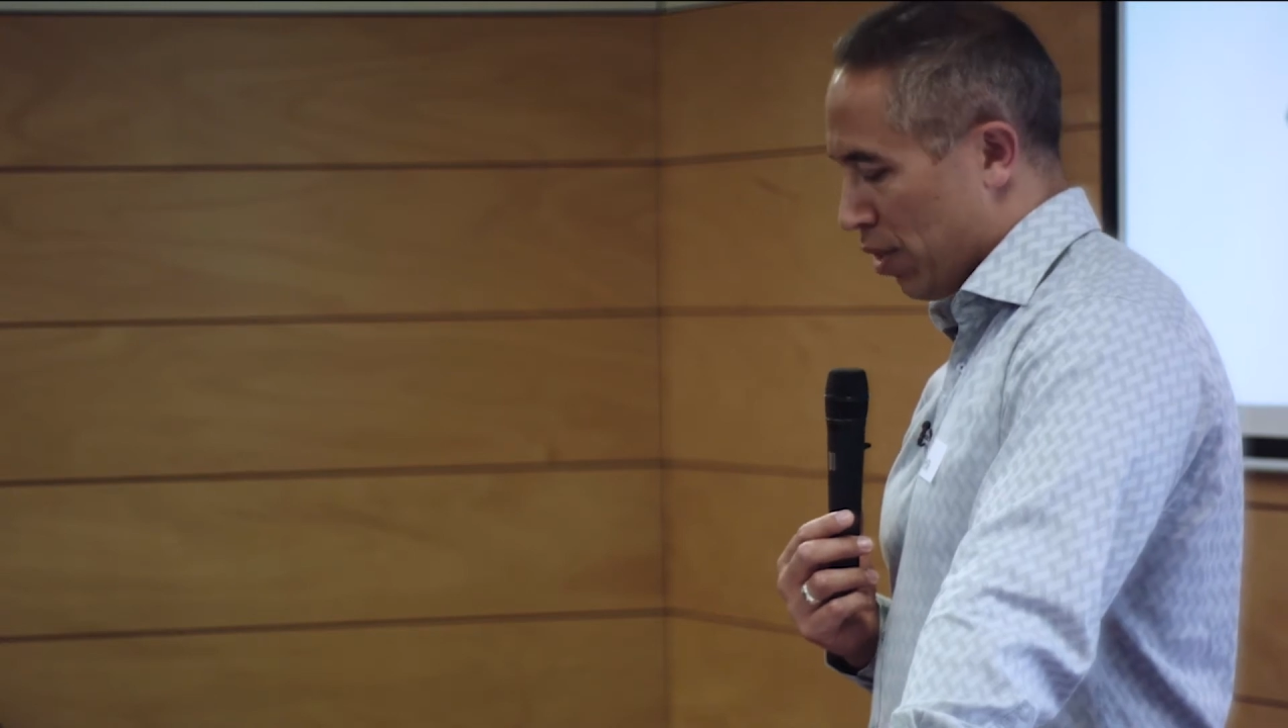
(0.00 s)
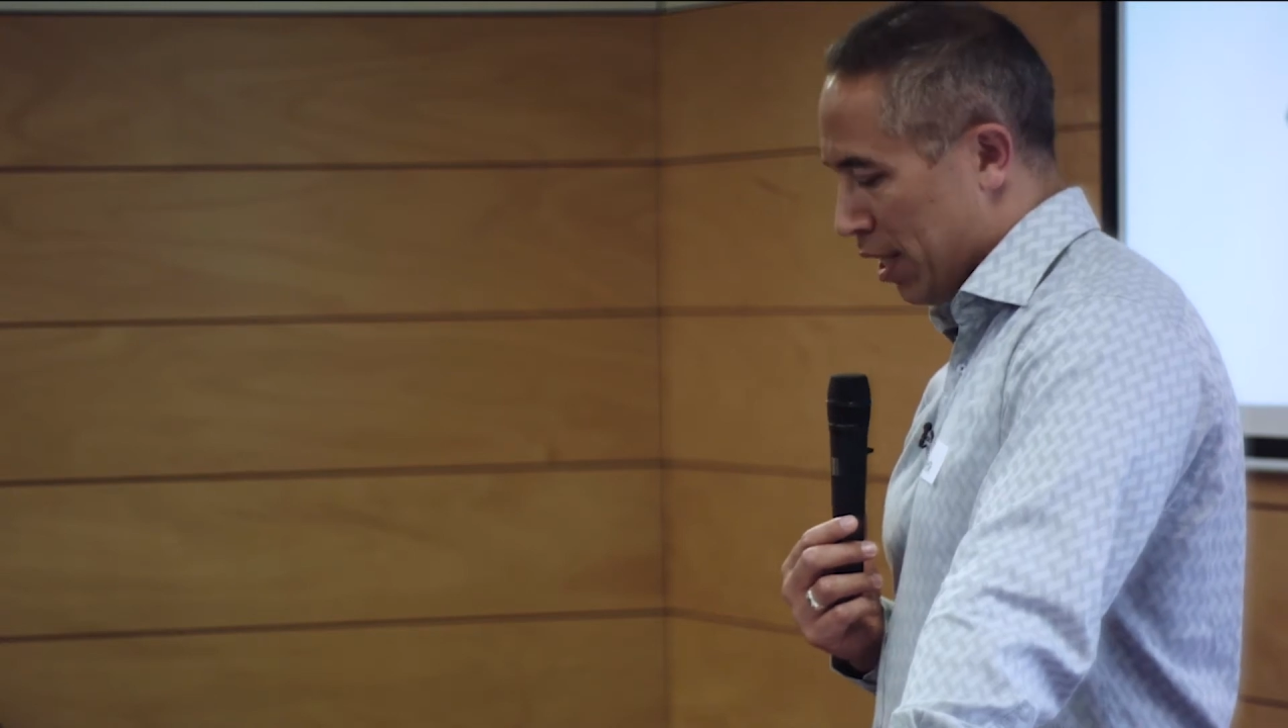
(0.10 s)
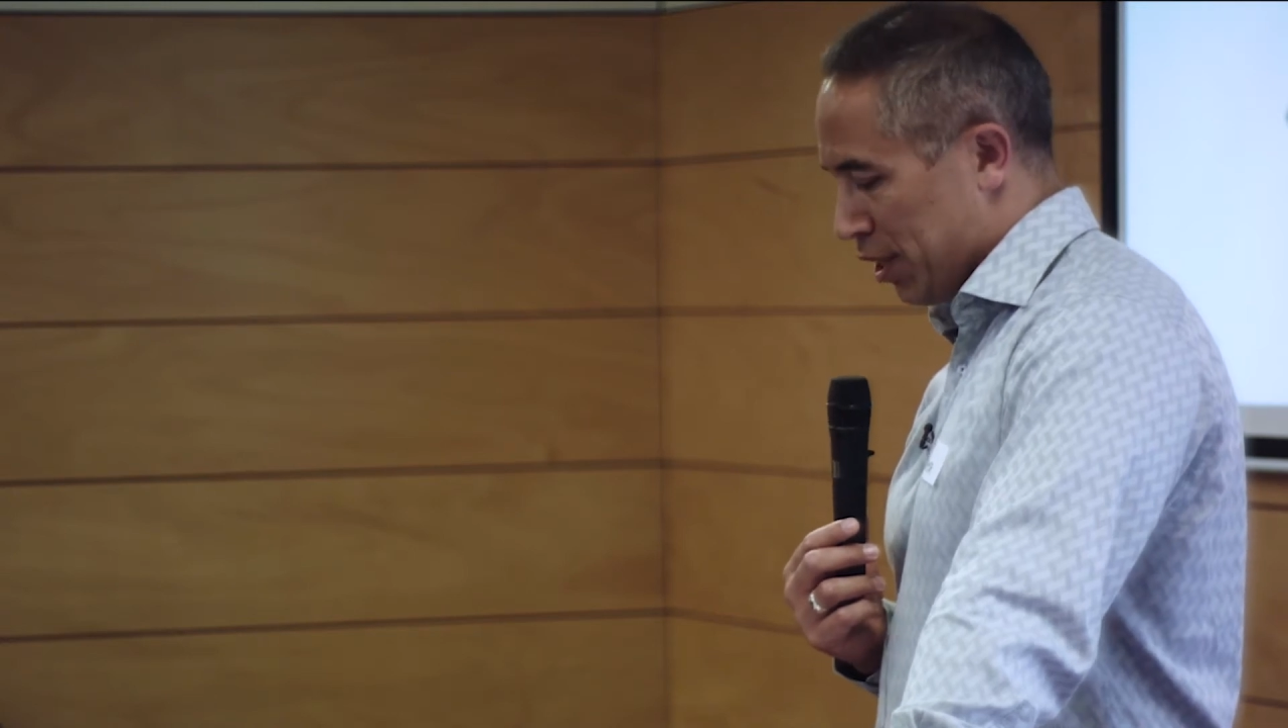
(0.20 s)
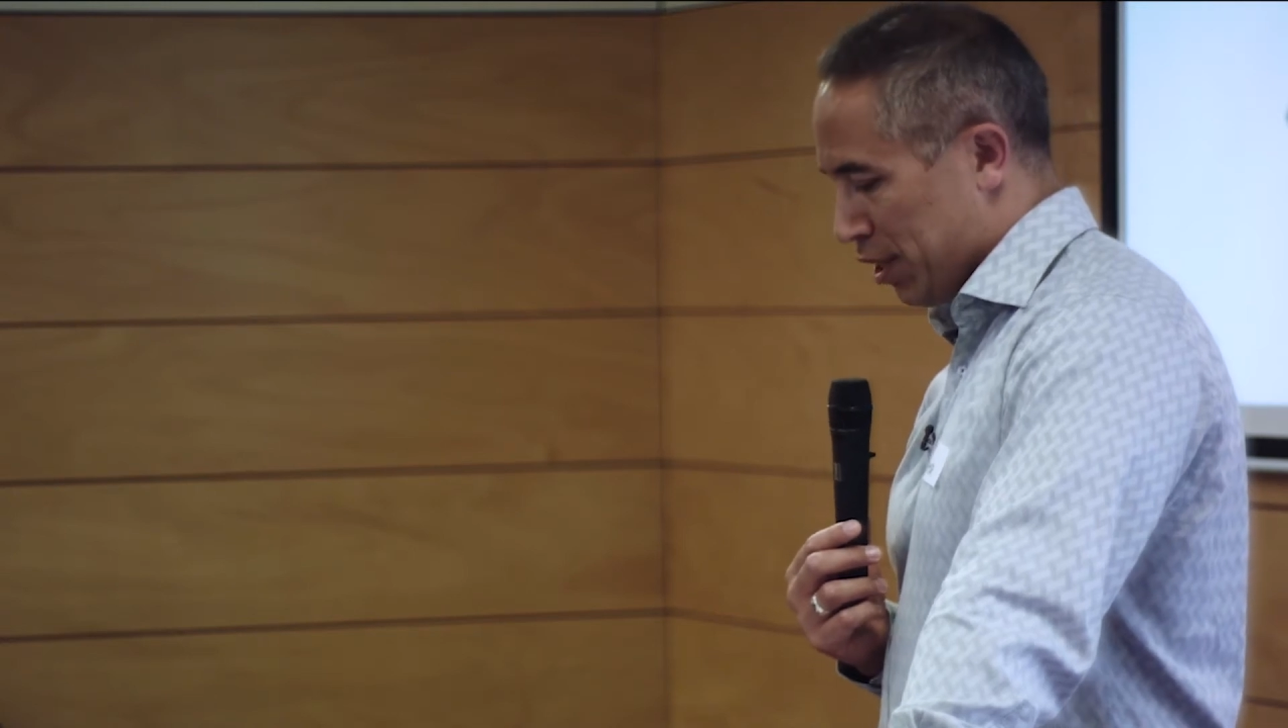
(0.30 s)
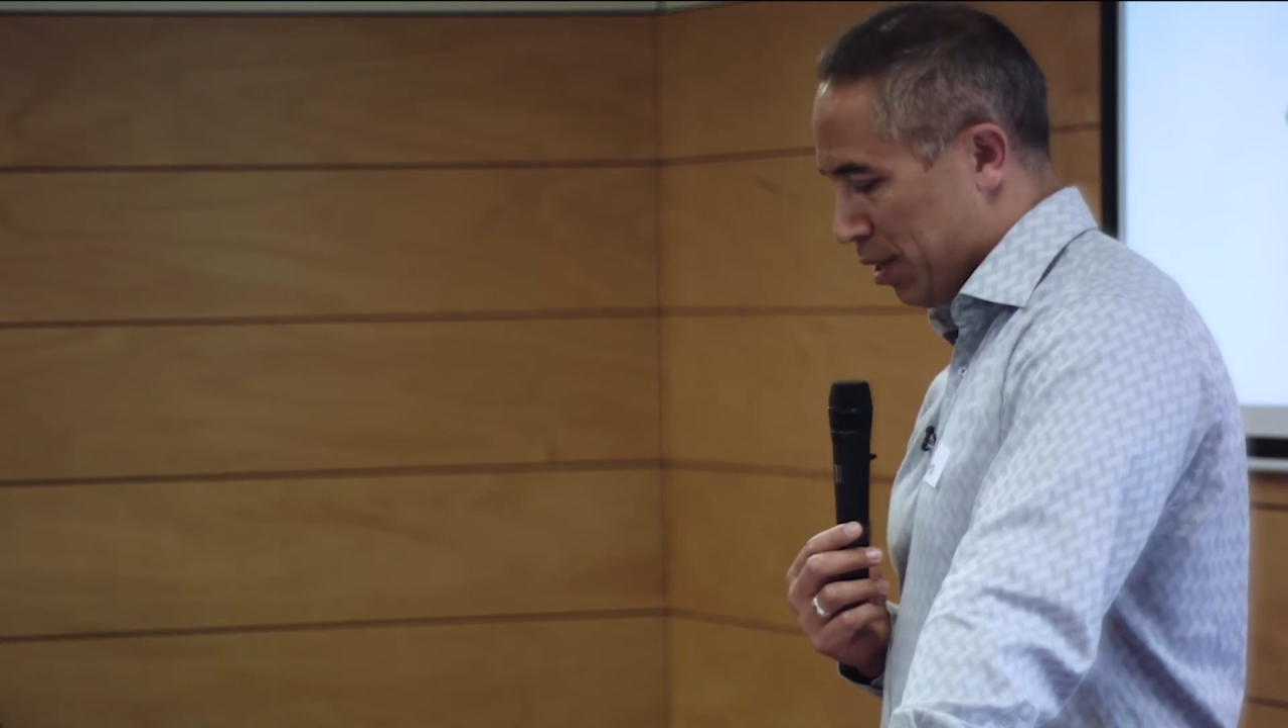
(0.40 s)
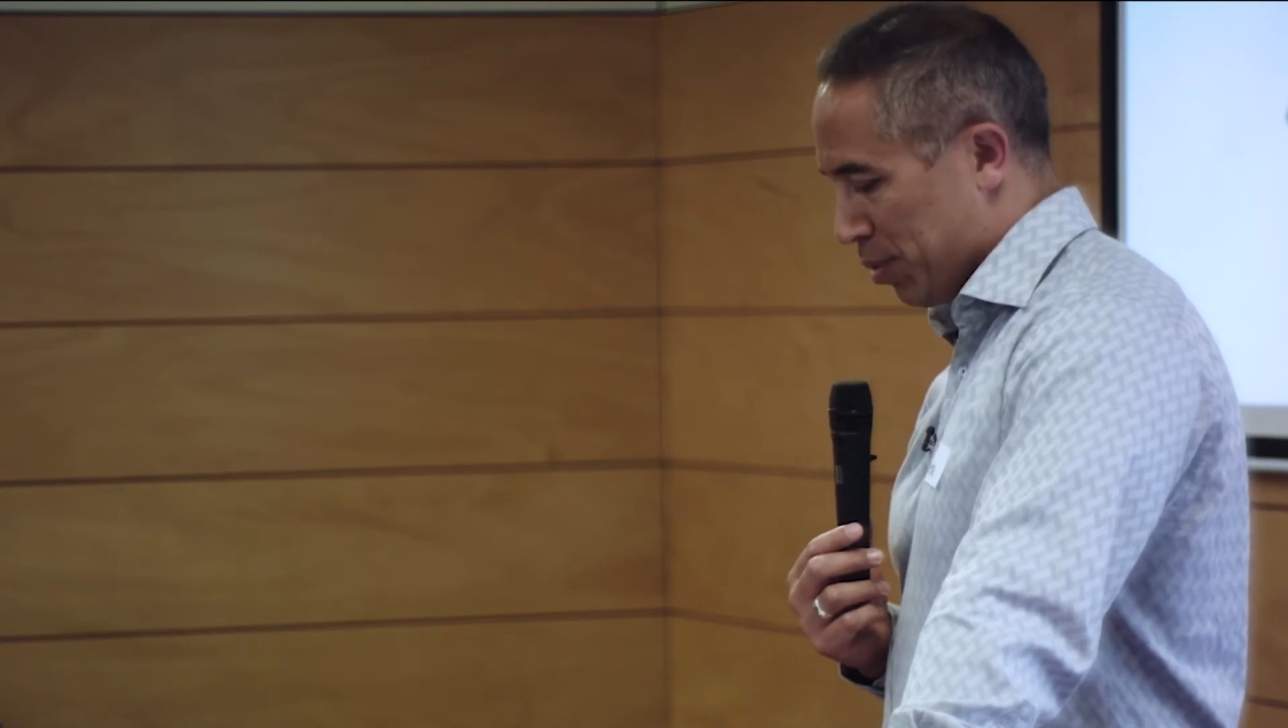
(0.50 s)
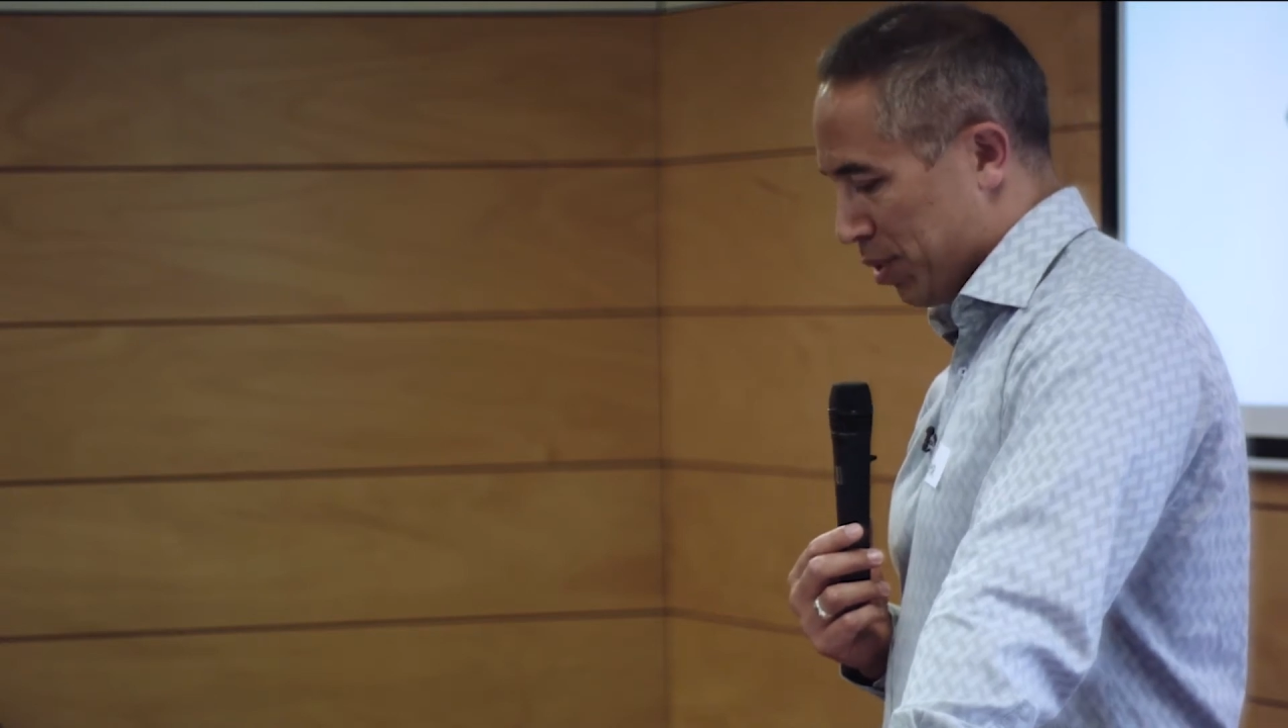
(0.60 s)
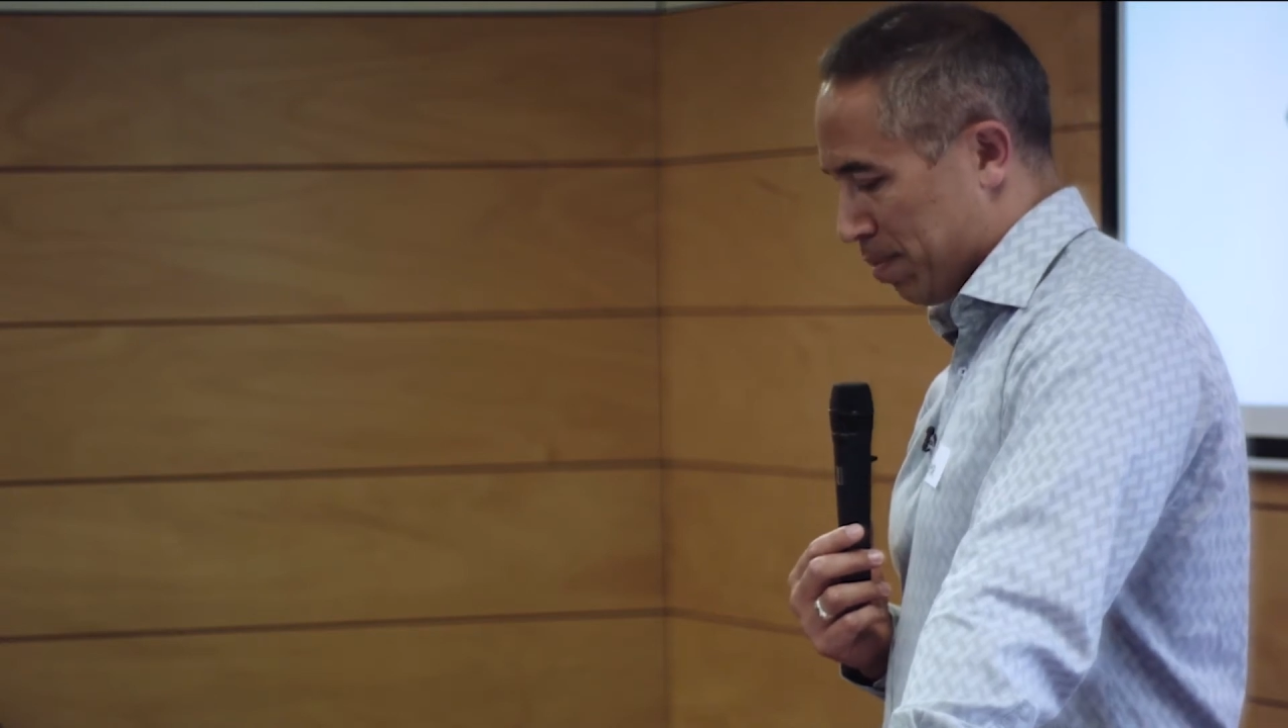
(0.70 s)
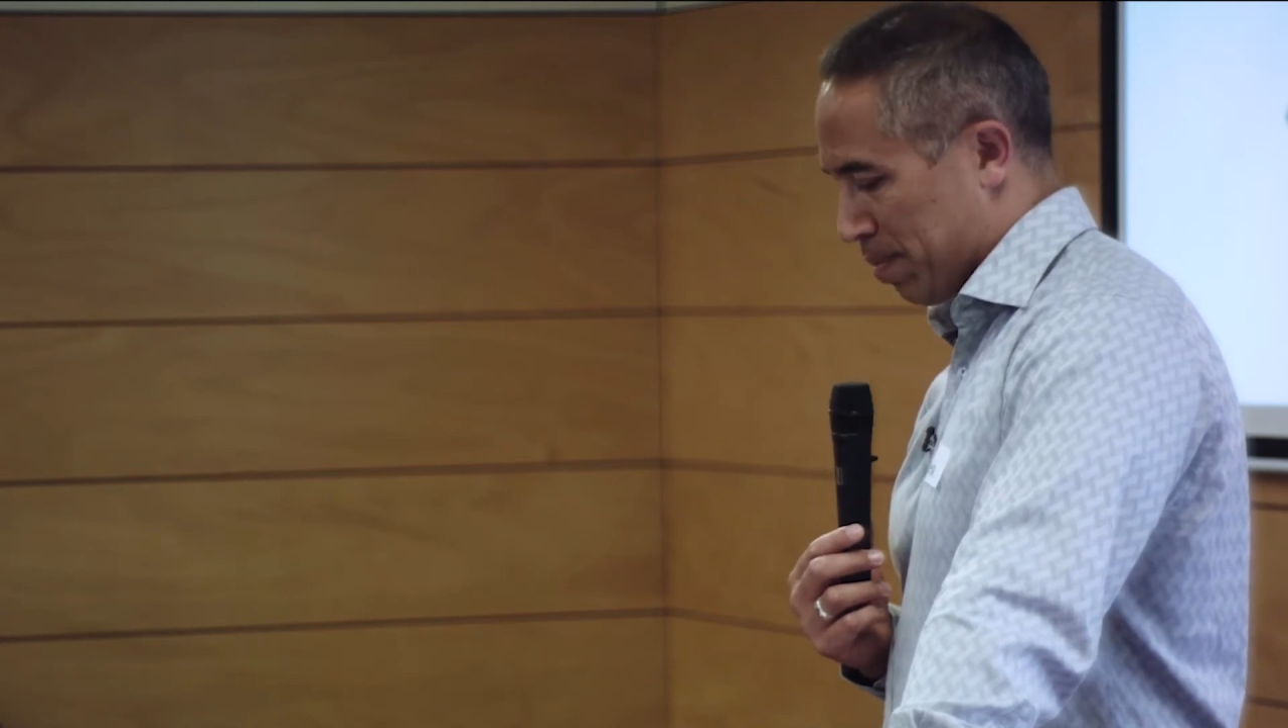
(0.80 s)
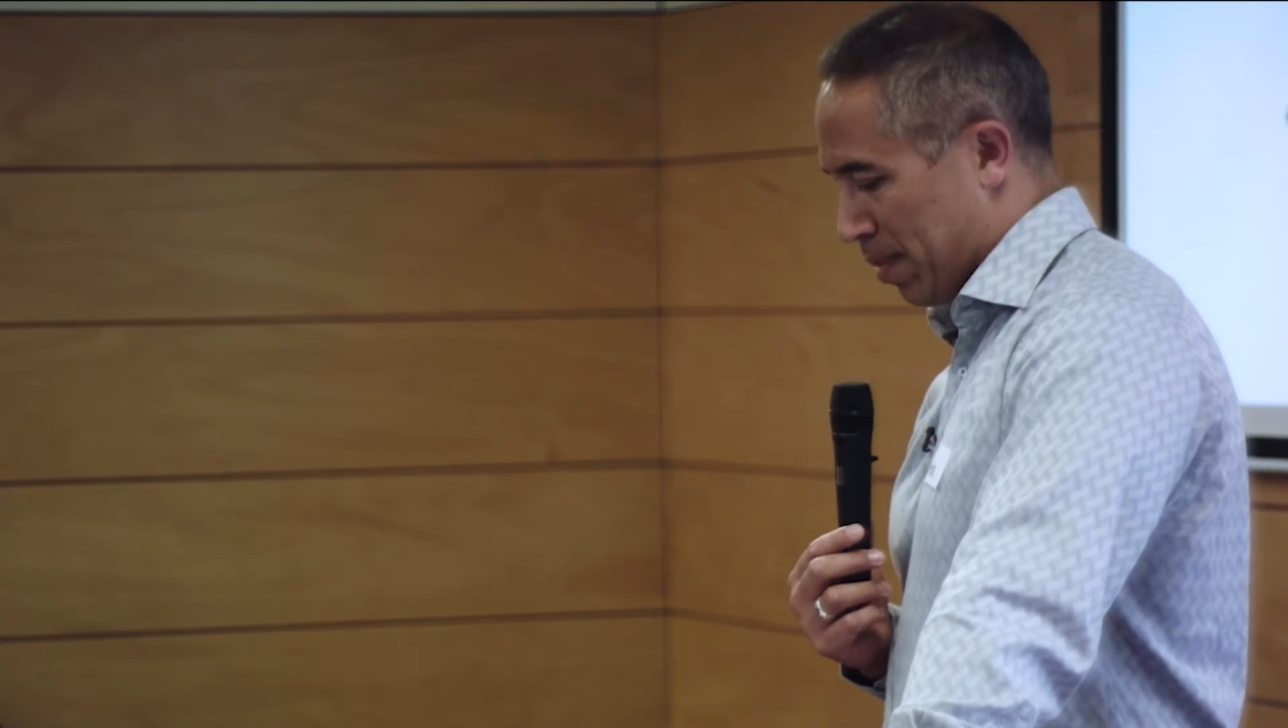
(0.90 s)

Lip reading: relationships,